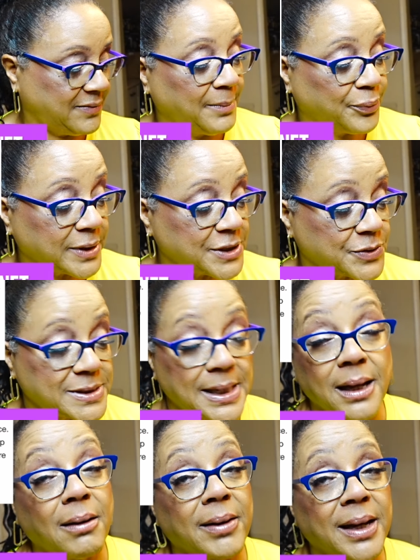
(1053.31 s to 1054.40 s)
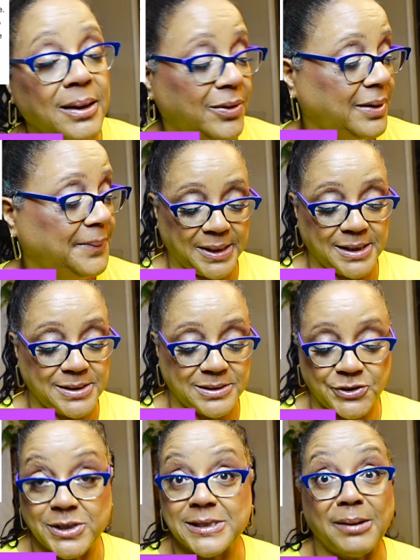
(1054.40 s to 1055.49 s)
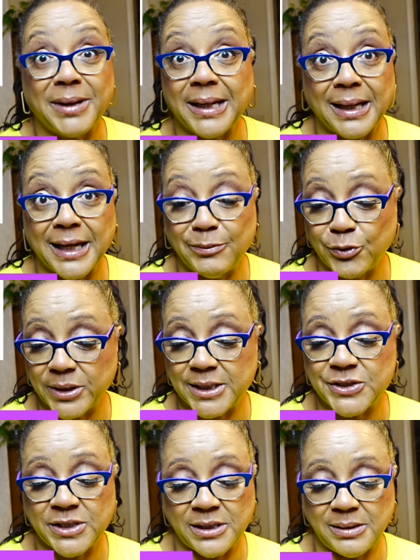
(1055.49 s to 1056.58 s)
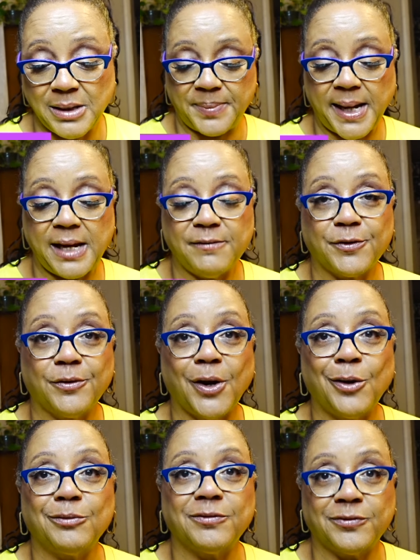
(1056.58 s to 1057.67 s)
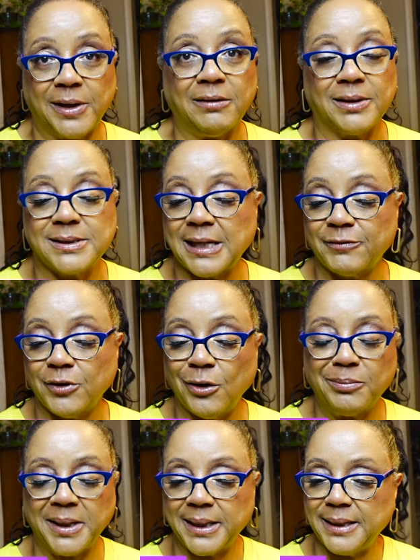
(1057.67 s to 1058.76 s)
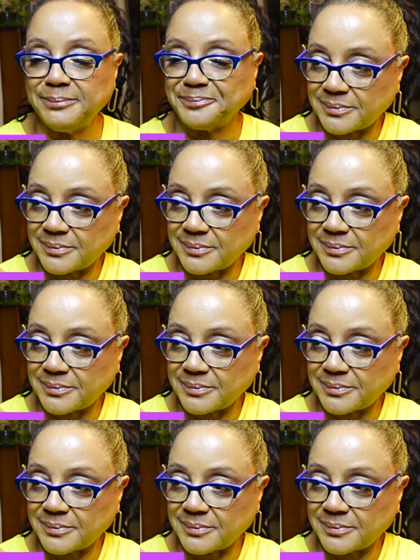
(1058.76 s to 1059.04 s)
I'm pretty sure it's not going anywhere because she's not making any more of these. She paid for her own fragrance out of her own money.